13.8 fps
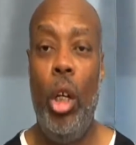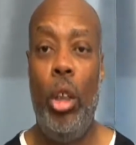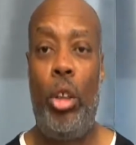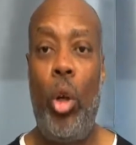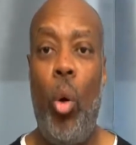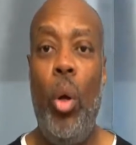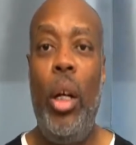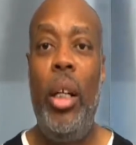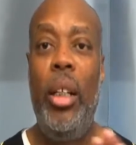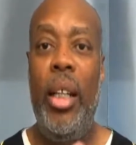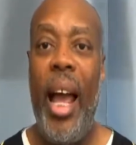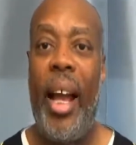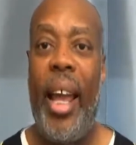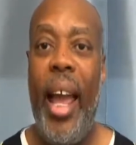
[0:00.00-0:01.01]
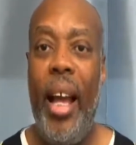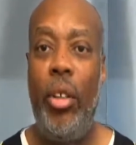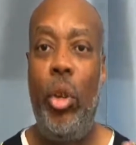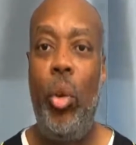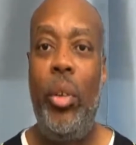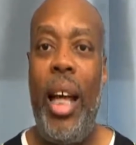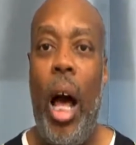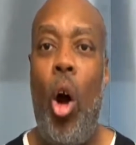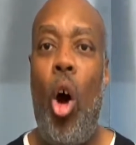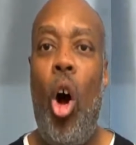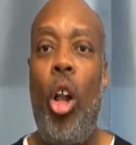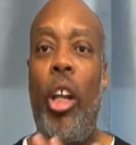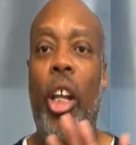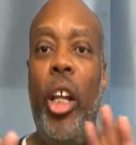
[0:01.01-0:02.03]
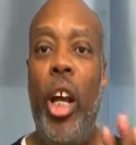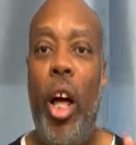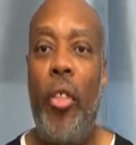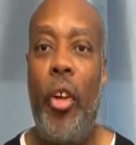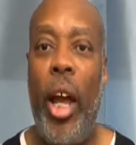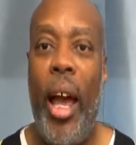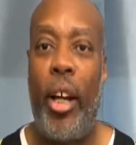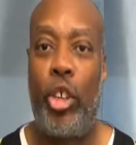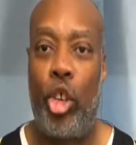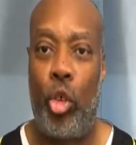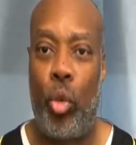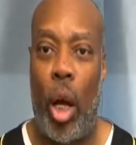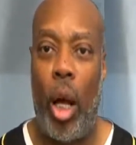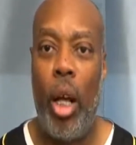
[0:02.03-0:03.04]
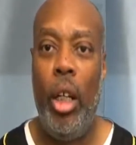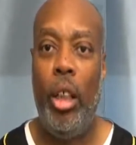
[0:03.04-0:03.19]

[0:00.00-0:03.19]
So that cancels out all of the other extra.